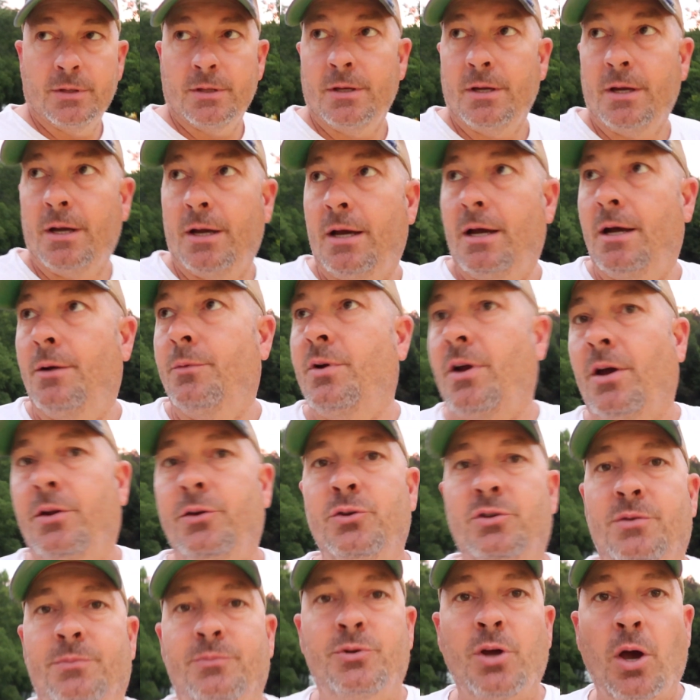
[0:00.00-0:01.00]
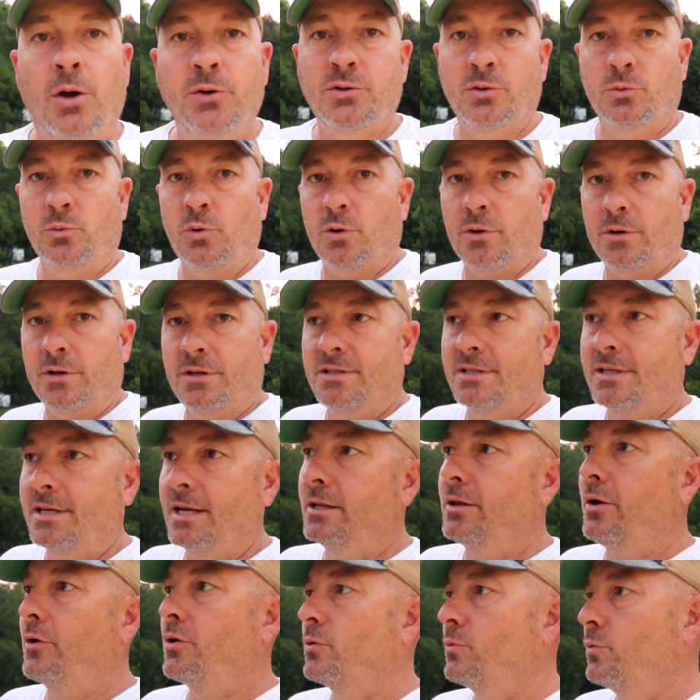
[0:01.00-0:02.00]
We got to do some dozer work,
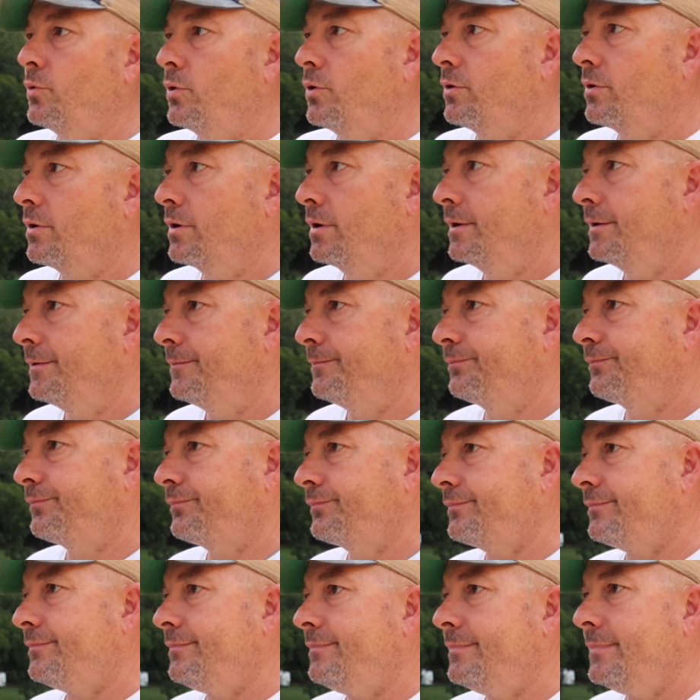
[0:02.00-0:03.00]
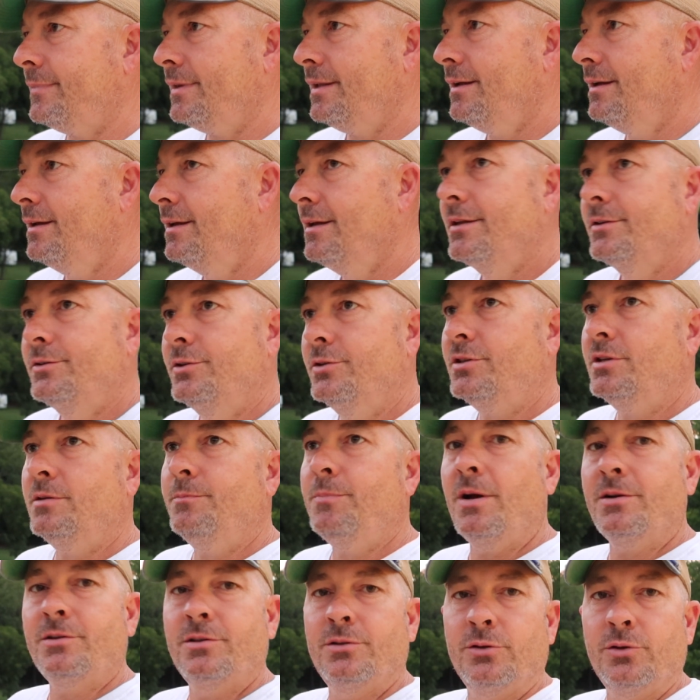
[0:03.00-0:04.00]
skid loader work, just a
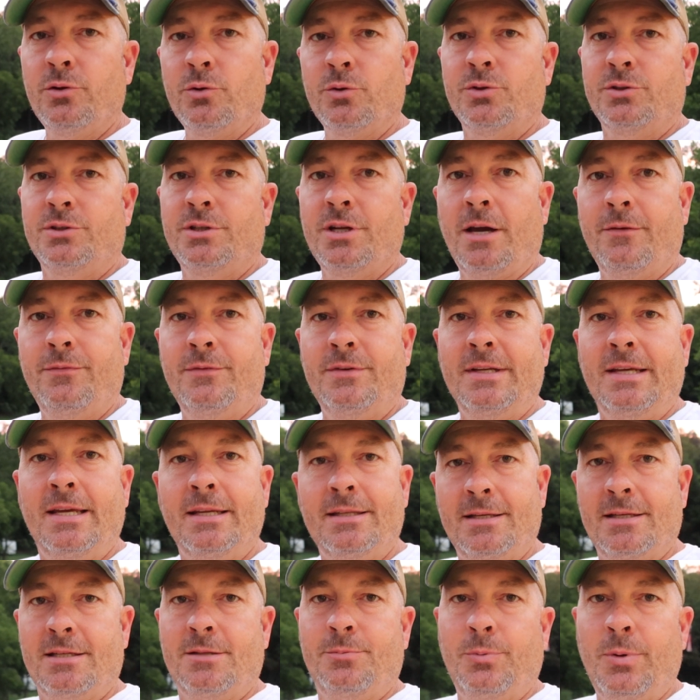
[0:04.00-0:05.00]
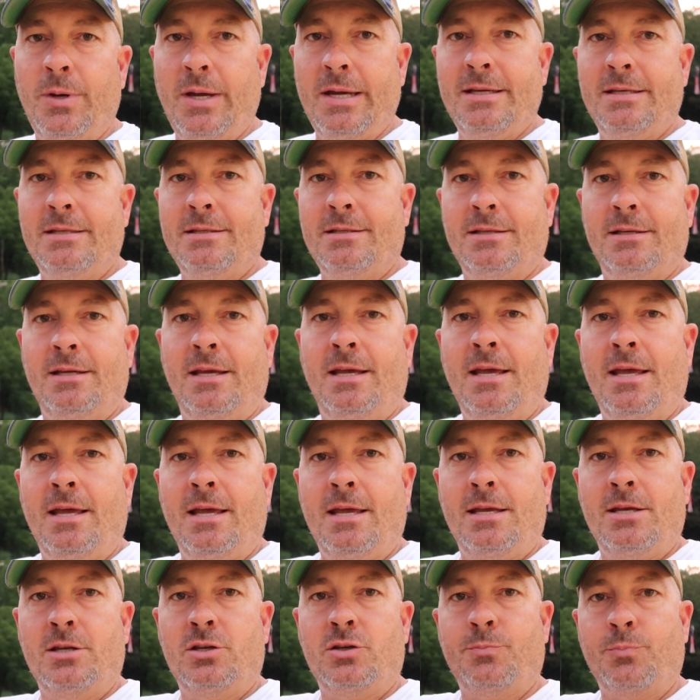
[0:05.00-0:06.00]
bunch of little stuff to get this place
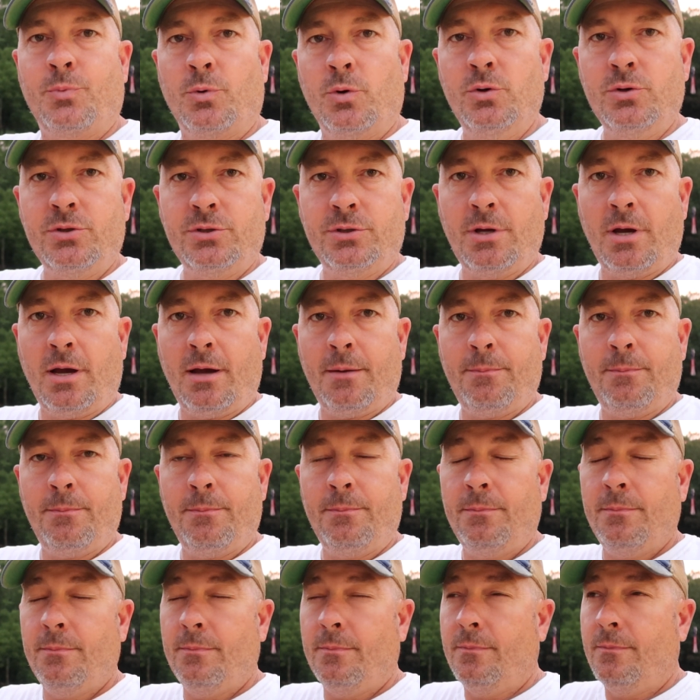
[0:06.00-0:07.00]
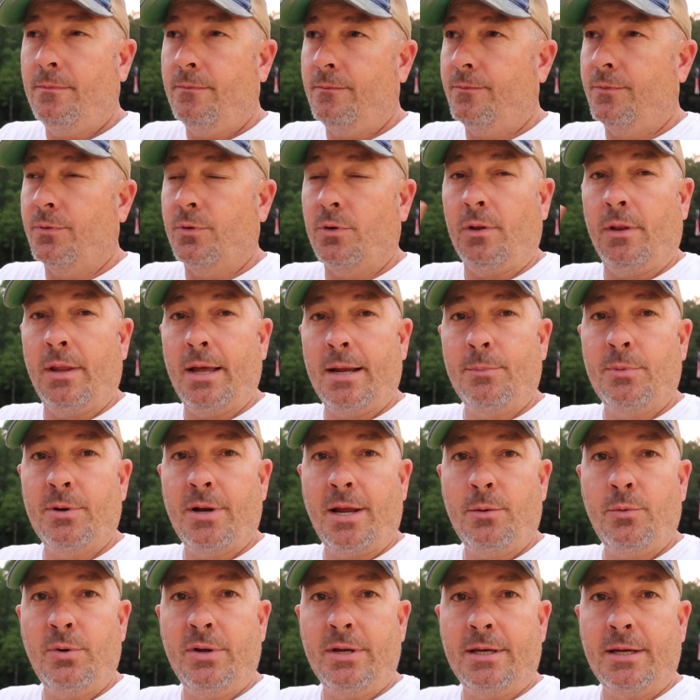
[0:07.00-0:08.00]
spruced up for the Labor
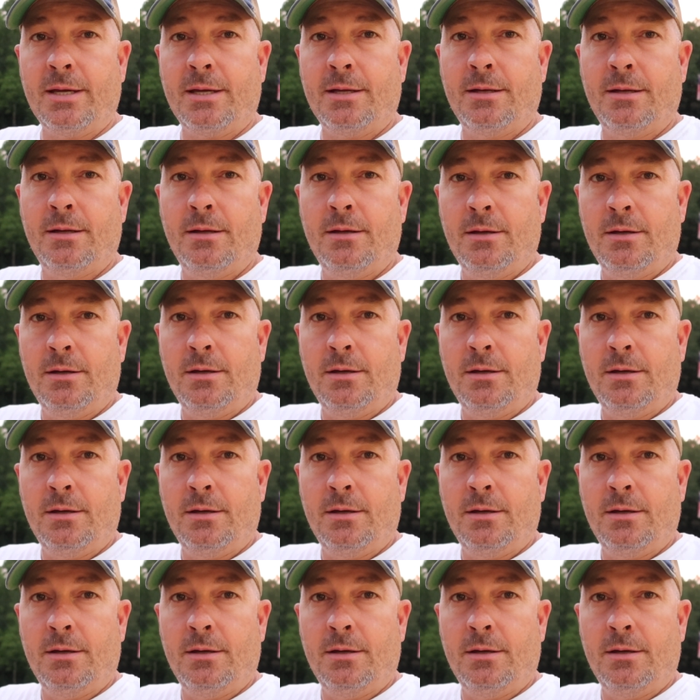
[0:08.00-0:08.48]
Day weekend.